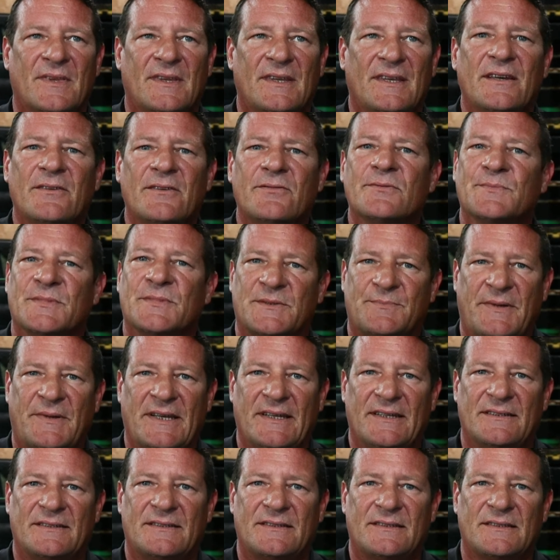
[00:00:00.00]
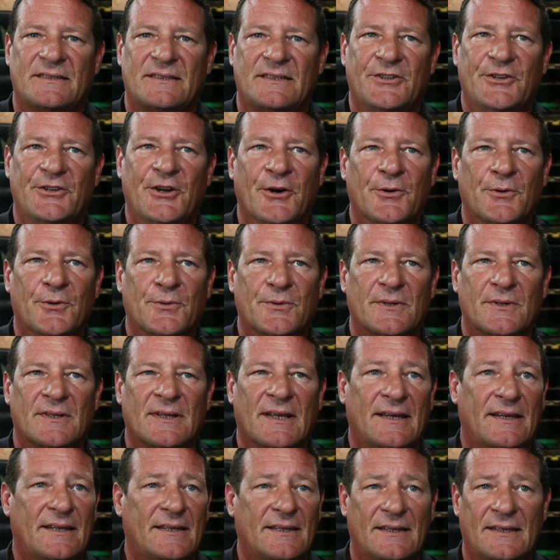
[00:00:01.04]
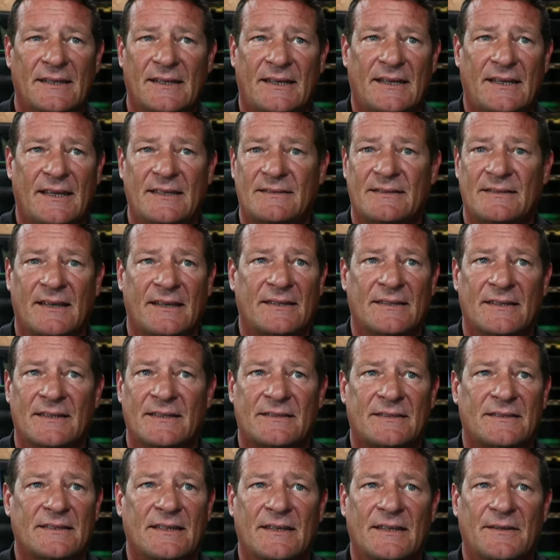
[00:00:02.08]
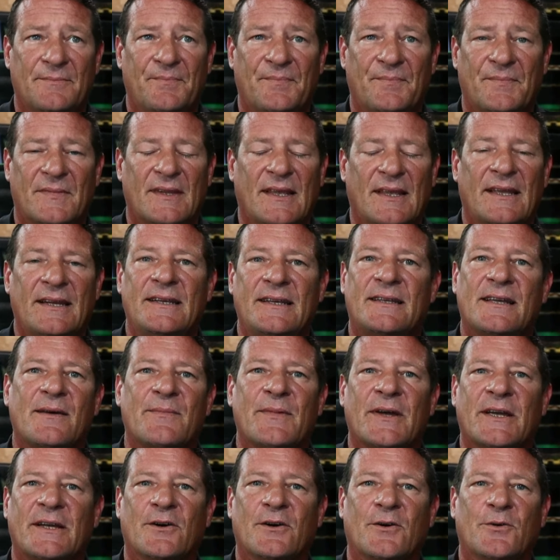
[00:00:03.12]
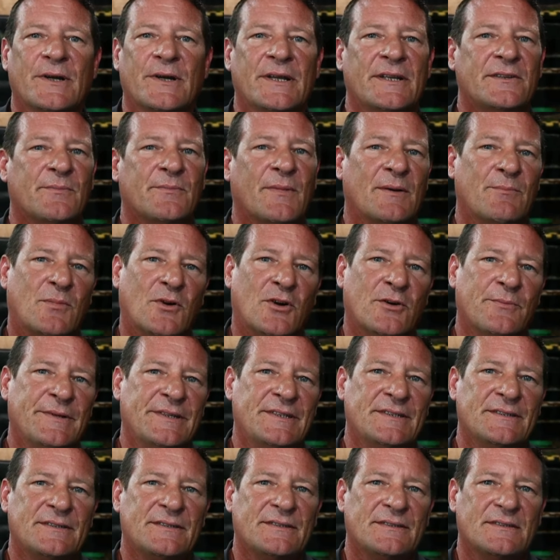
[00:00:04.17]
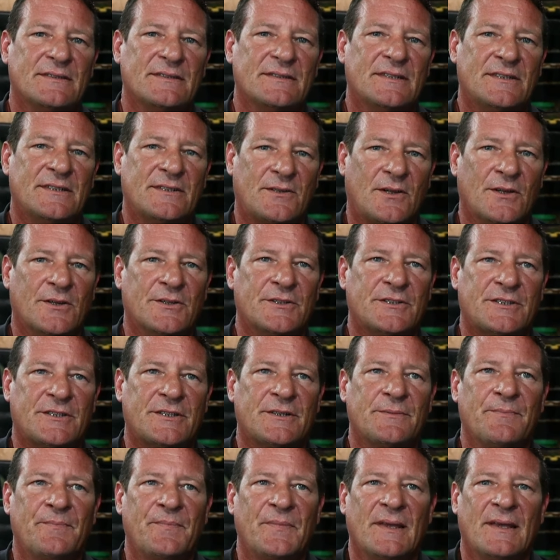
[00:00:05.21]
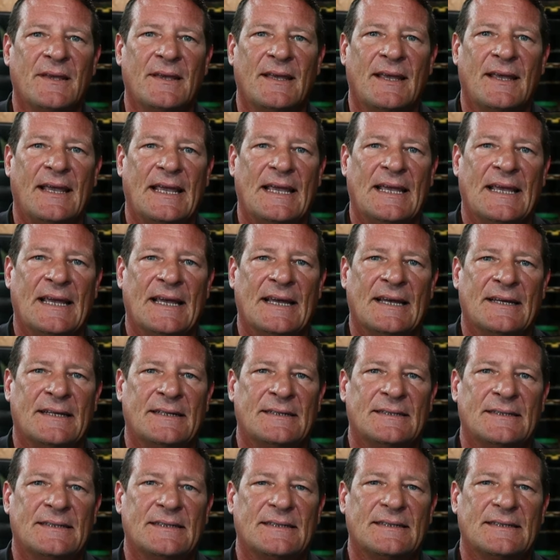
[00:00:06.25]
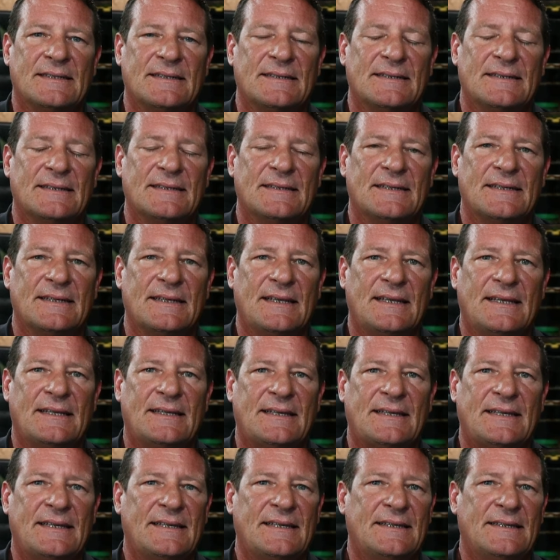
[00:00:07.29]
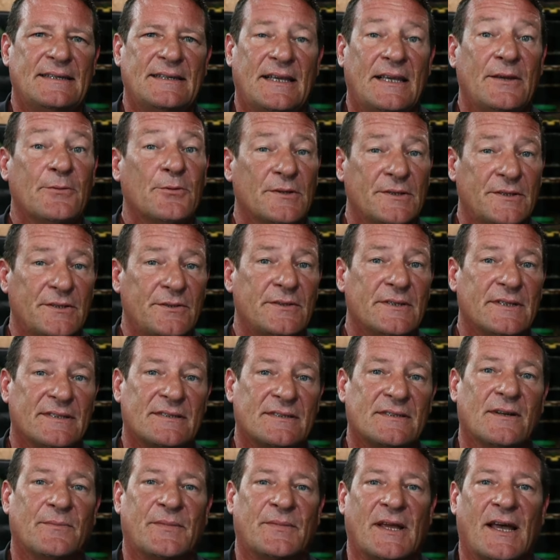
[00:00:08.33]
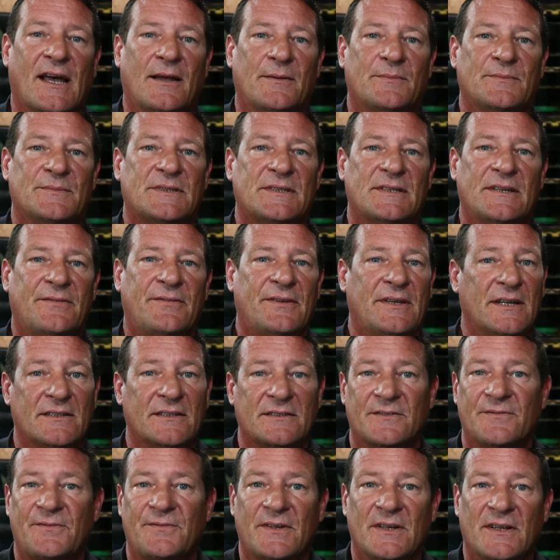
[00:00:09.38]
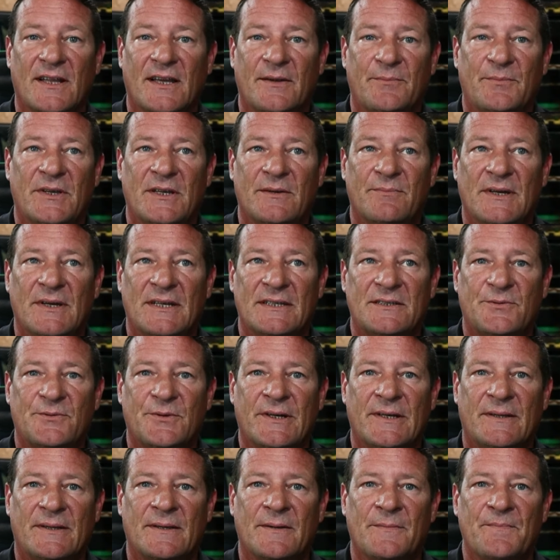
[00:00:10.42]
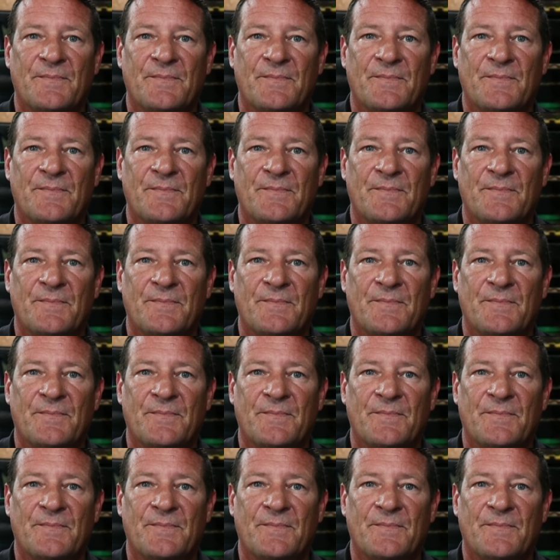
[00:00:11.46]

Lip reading: give them space. You don't, like, in a case like this, anytime I go into my Burmese enclosure, and he will do this sometimes. If he doesn't feel like being messed with,